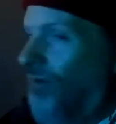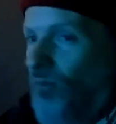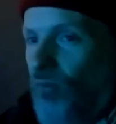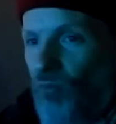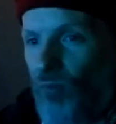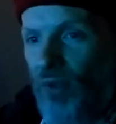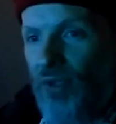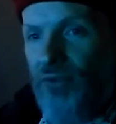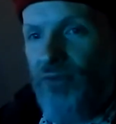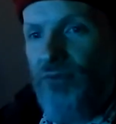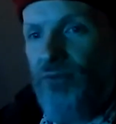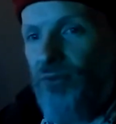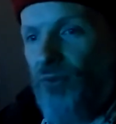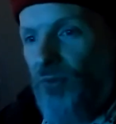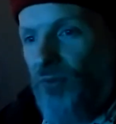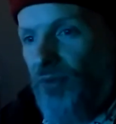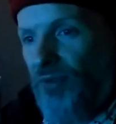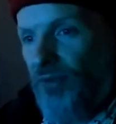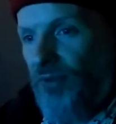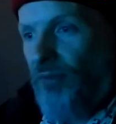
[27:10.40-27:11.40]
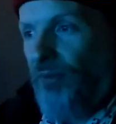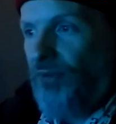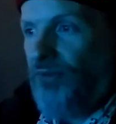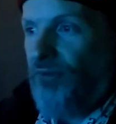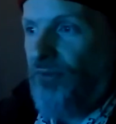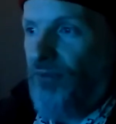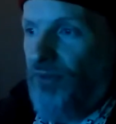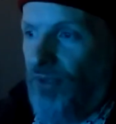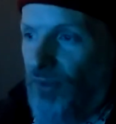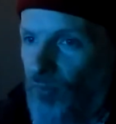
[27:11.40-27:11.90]
I'll
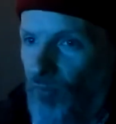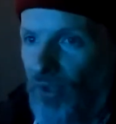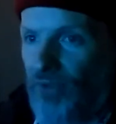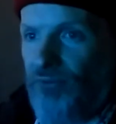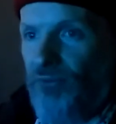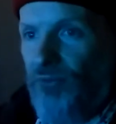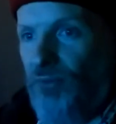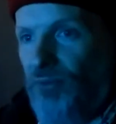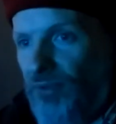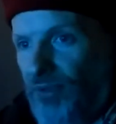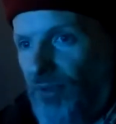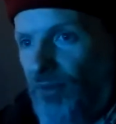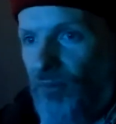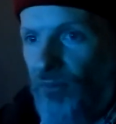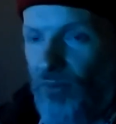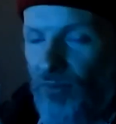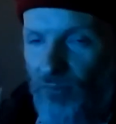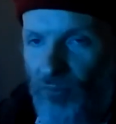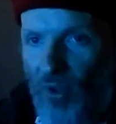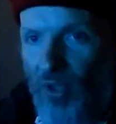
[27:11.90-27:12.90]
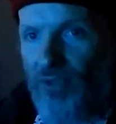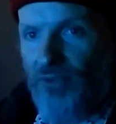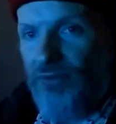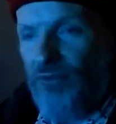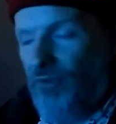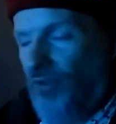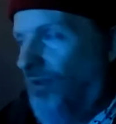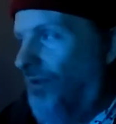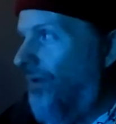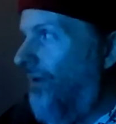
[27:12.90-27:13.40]
really show
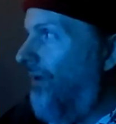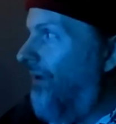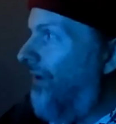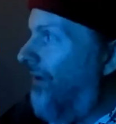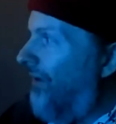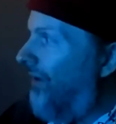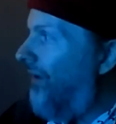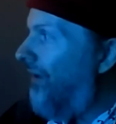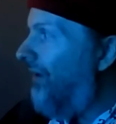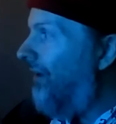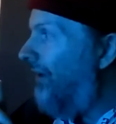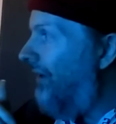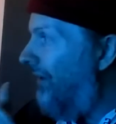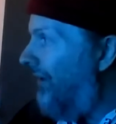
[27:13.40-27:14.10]
you now.